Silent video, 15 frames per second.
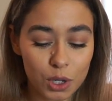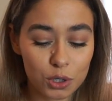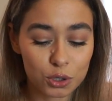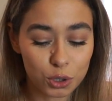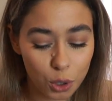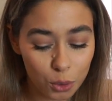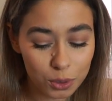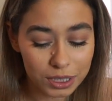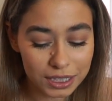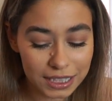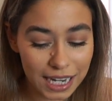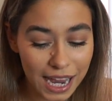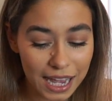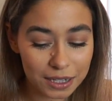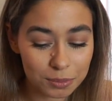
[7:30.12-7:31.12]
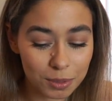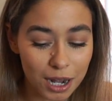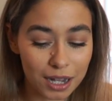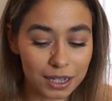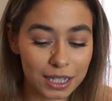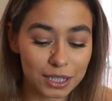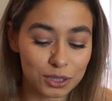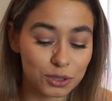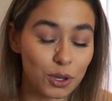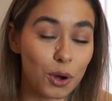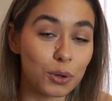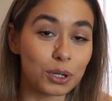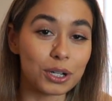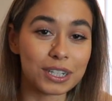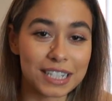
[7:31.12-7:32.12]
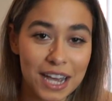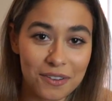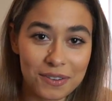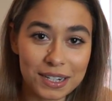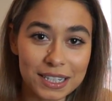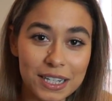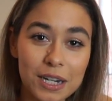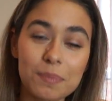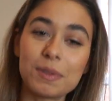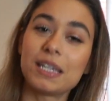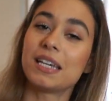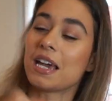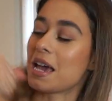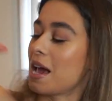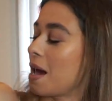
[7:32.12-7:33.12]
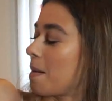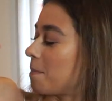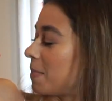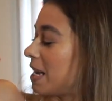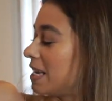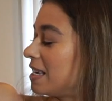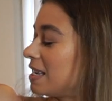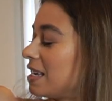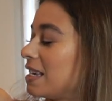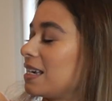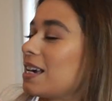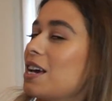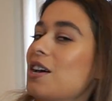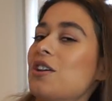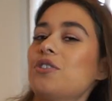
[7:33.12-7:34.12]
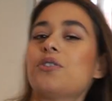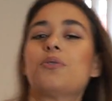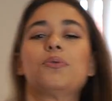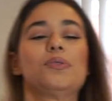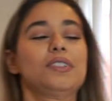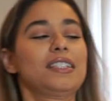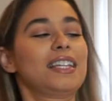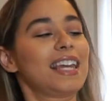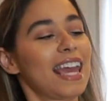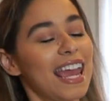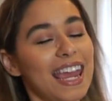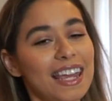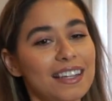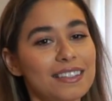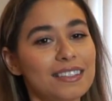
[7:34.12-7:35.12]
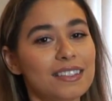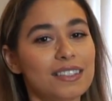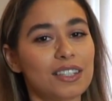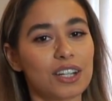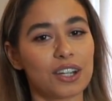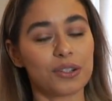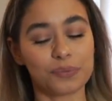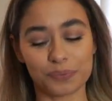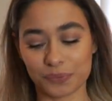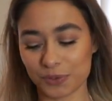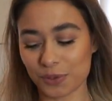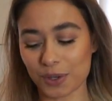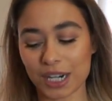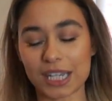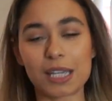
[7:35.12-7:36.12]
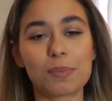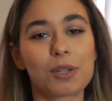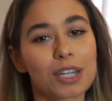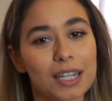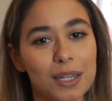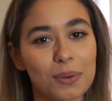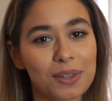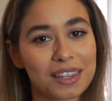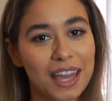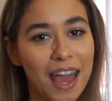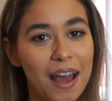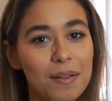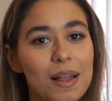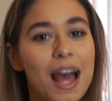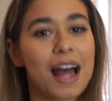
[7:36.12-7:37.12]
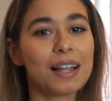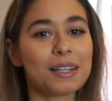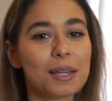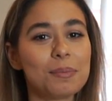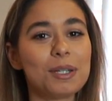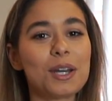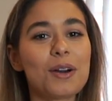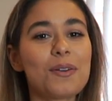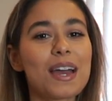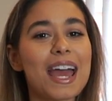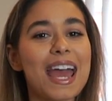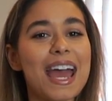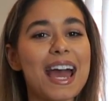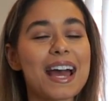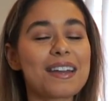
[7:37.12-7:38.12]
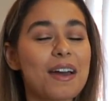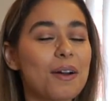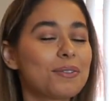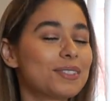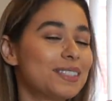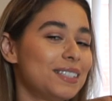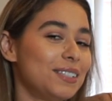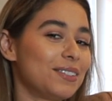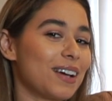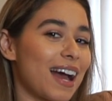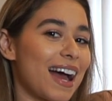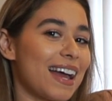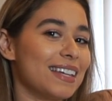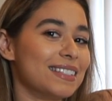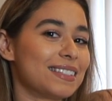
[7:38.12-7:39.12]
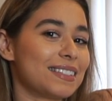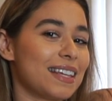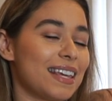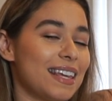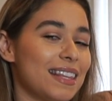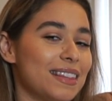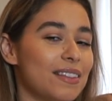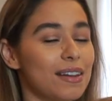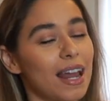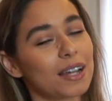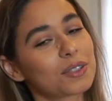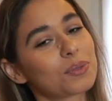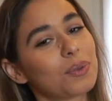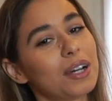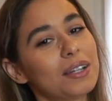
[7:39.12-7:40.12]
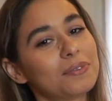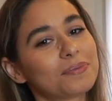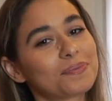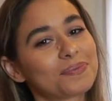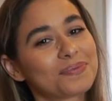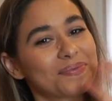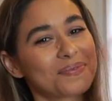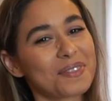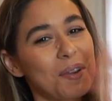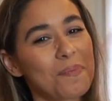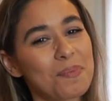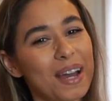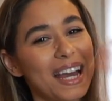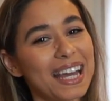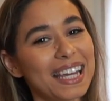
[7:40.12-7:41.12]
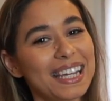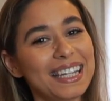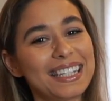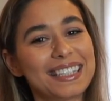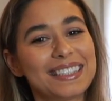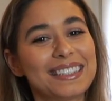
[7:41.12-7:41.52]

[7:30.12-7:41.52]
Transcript: Totally anabolic, so you're definitely gonna be making those gains, you know. If you wanna keep cooking with Kat, let me know, and I'll see you guys in the next one. Bye.